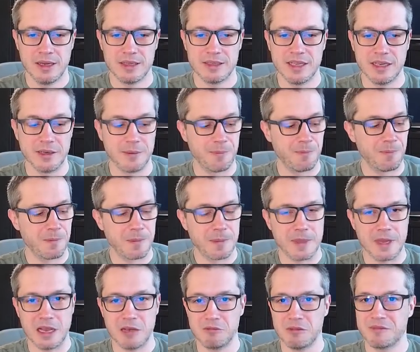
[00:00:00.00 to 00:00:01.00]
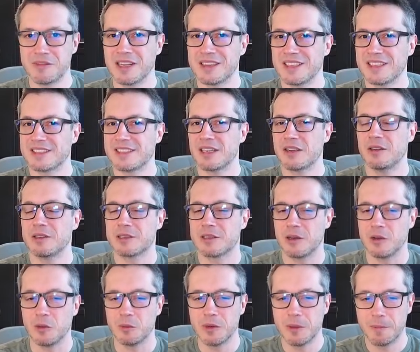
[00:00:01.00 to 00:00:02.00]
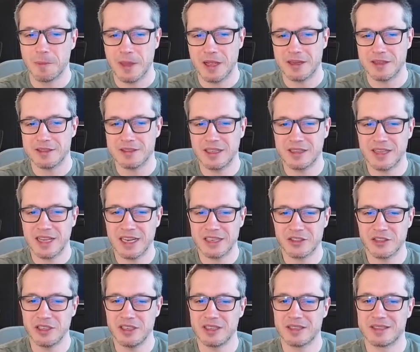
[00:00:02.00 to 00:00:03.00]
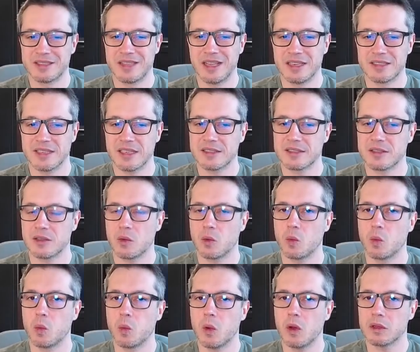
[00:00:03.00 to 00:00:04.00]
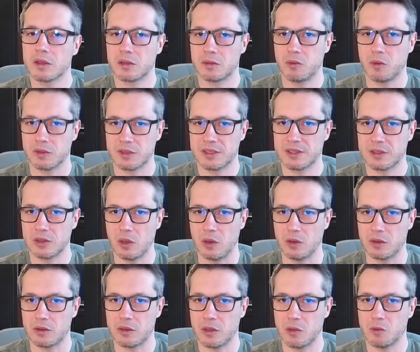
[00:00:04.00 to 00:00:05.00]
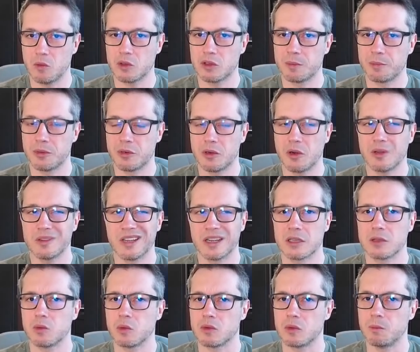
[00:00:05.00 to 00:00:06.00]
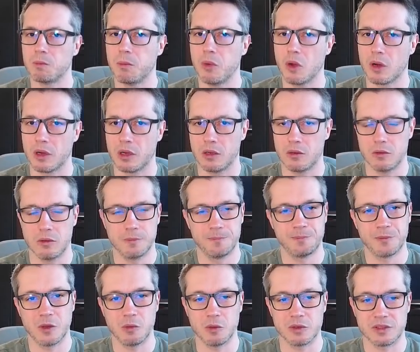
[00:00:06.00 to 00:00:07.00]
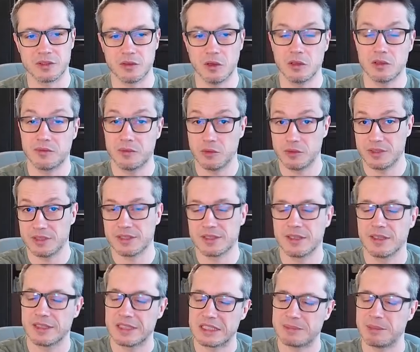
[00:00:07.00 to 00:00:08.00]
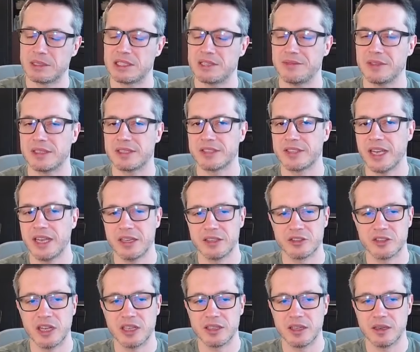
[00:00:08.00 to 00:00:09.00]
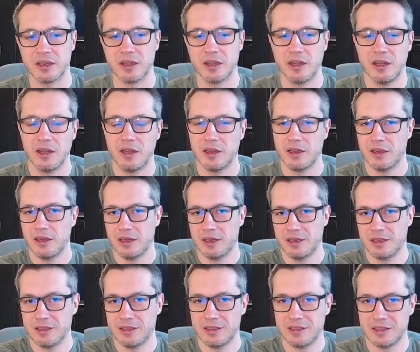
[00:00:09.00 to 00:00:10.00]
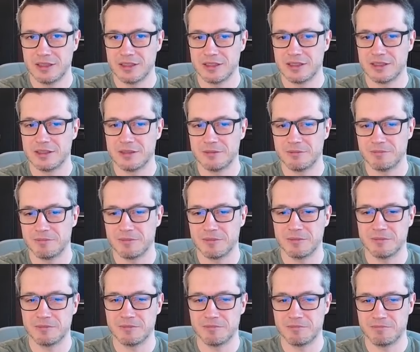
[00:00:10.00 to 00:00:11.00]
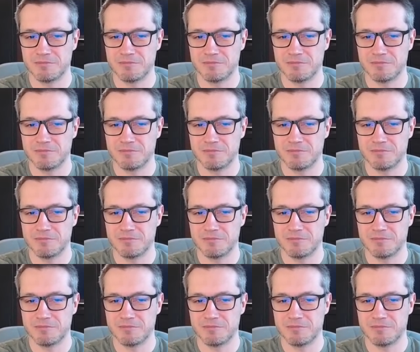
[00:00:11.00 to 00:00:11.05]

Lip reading: Then we've got a second column that actually tells us what was sold, what product, what book was sold through this specific sale channel. And